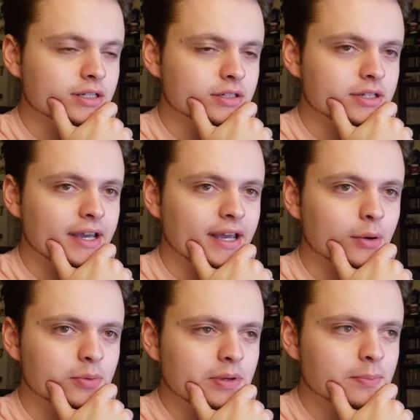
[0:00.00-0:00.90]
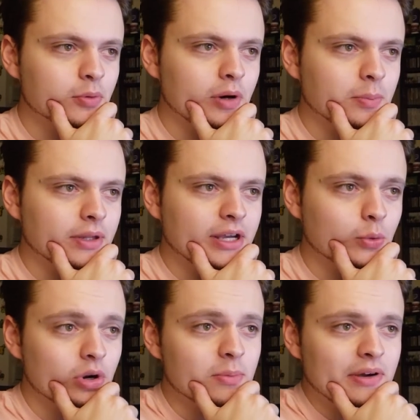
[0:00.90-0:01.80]
Got to hang out with people while
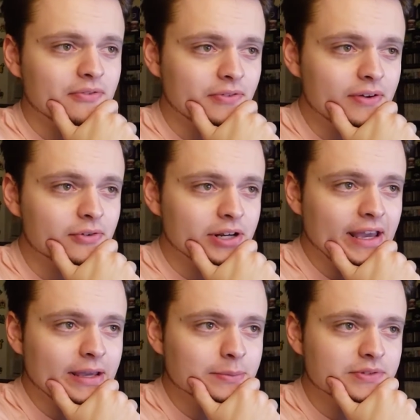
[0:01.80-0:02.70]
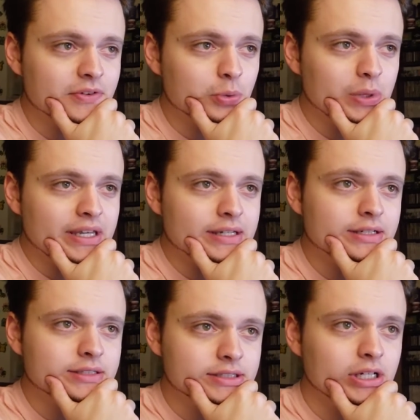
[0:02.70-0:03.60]
playing one of my favorite games for the Wii,
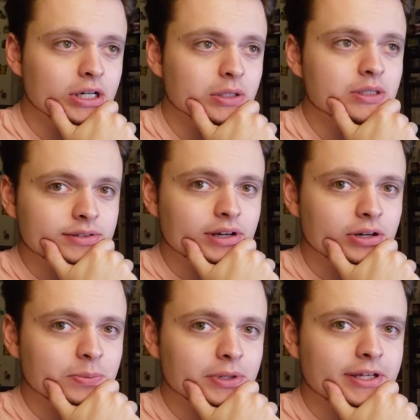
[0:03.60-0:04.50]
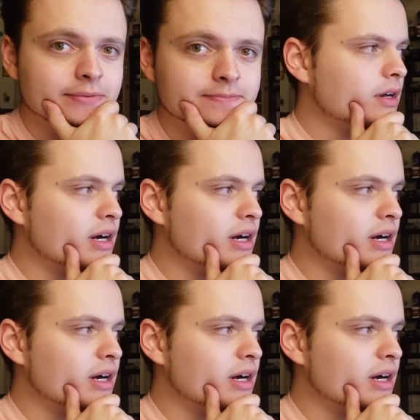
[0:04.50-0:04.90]
so can't complain.